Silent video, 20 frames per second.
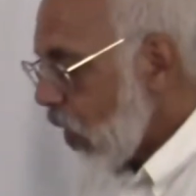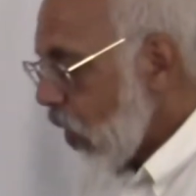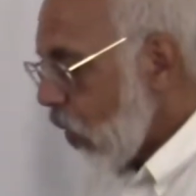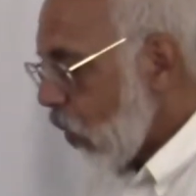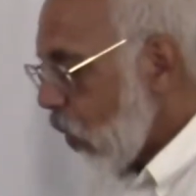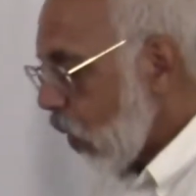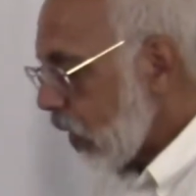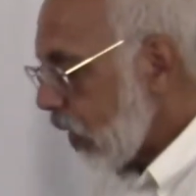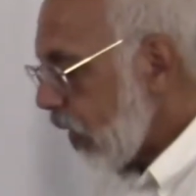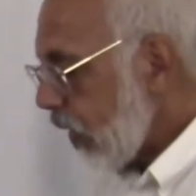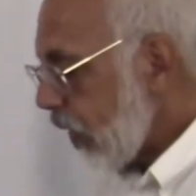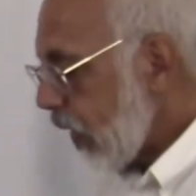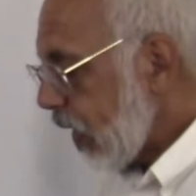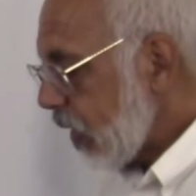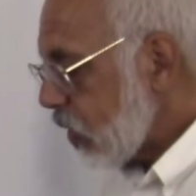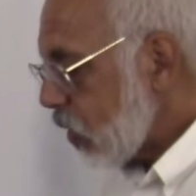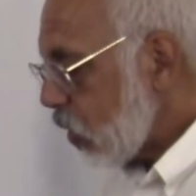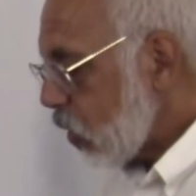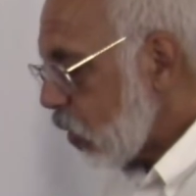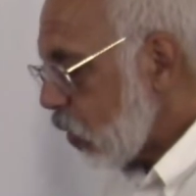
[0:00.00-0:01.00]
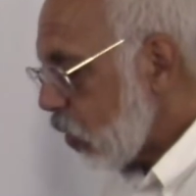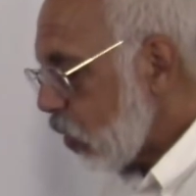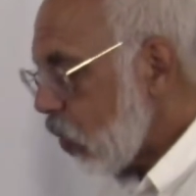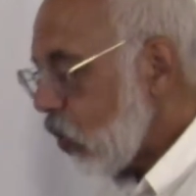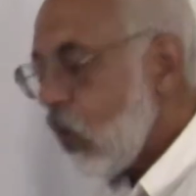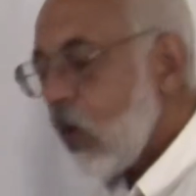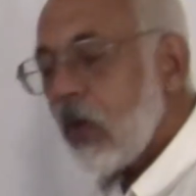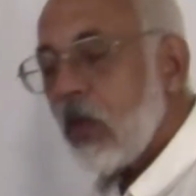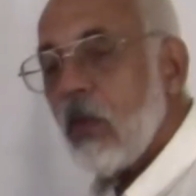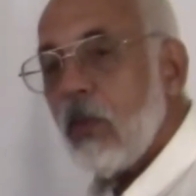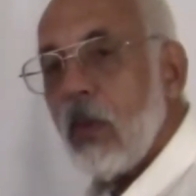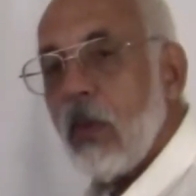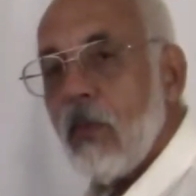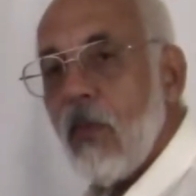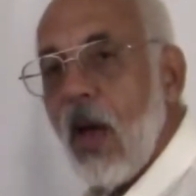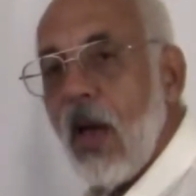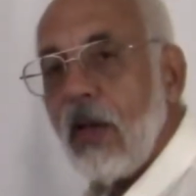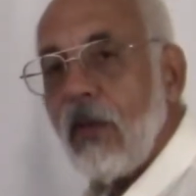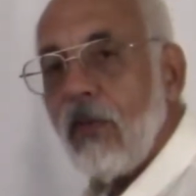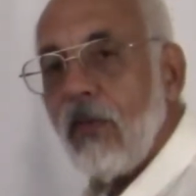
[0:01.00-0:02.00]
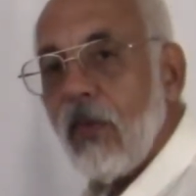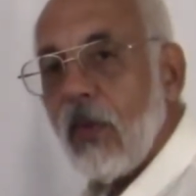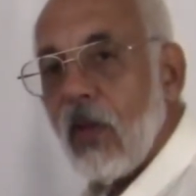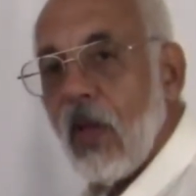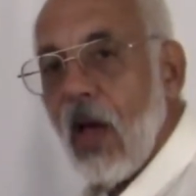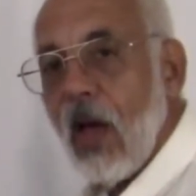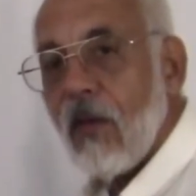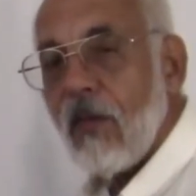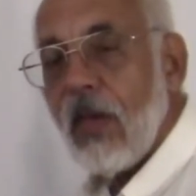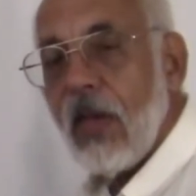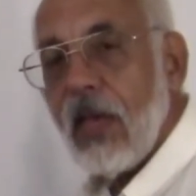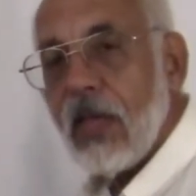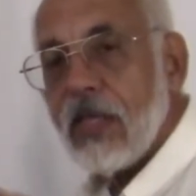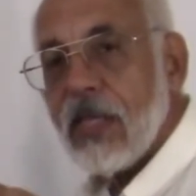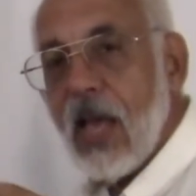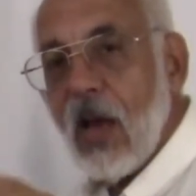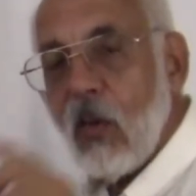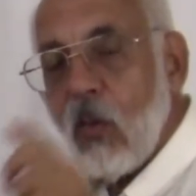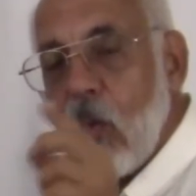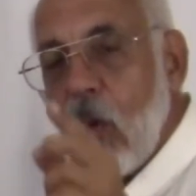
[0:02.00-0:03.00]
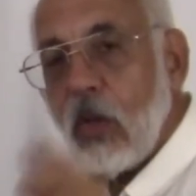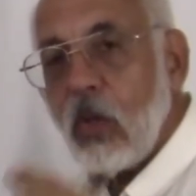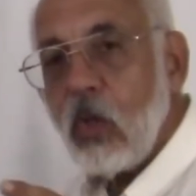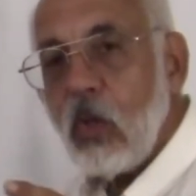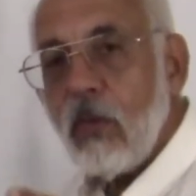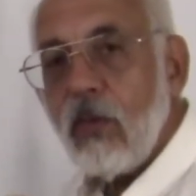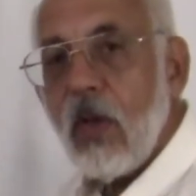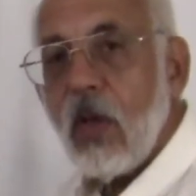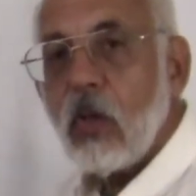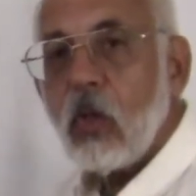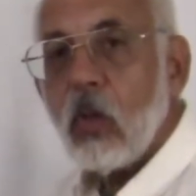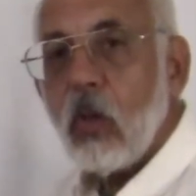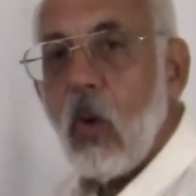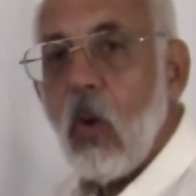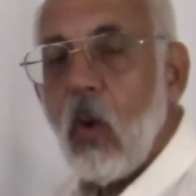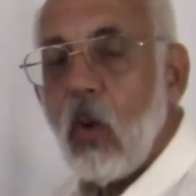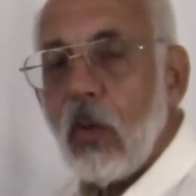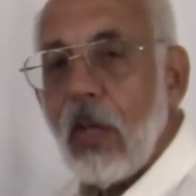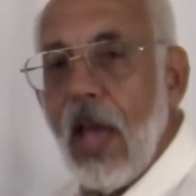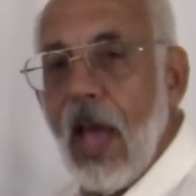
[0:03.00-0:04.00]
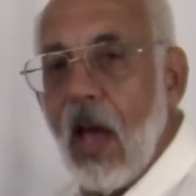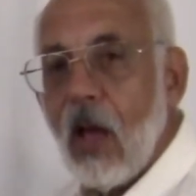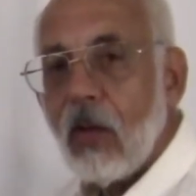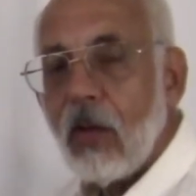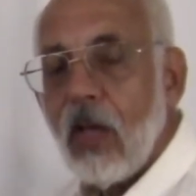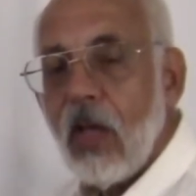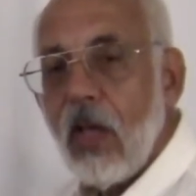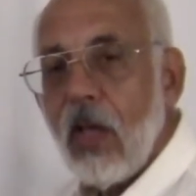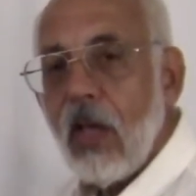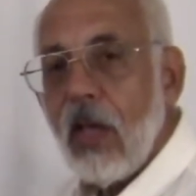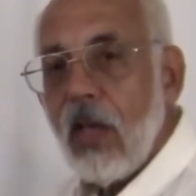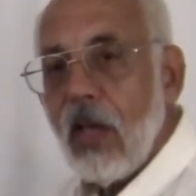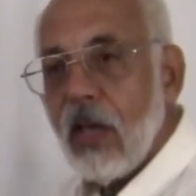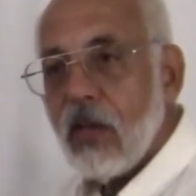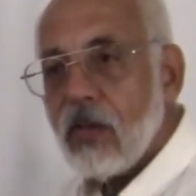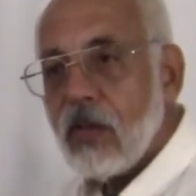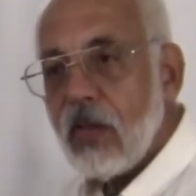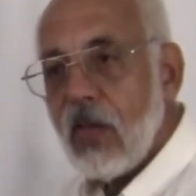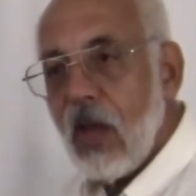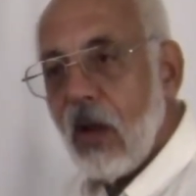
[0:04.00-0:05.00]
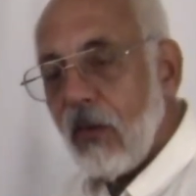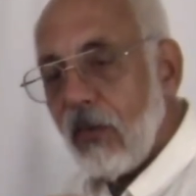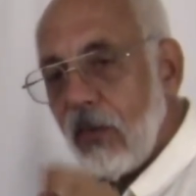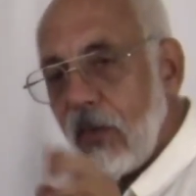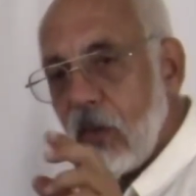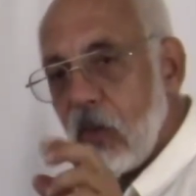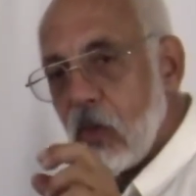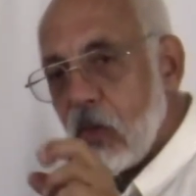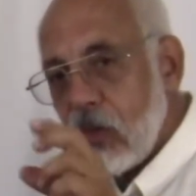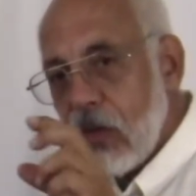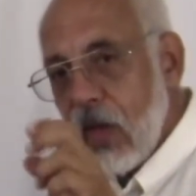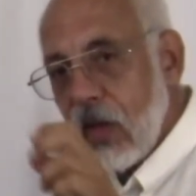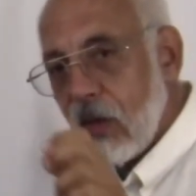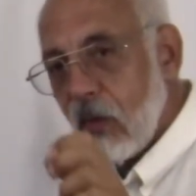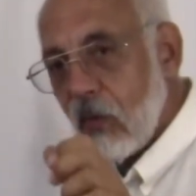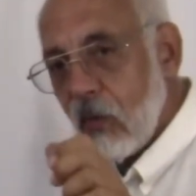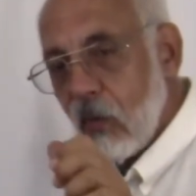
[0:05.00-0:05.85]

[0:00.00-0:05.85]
One of the things that you do want to be mindful of is that once you've cut your hole out, is carefully just kind of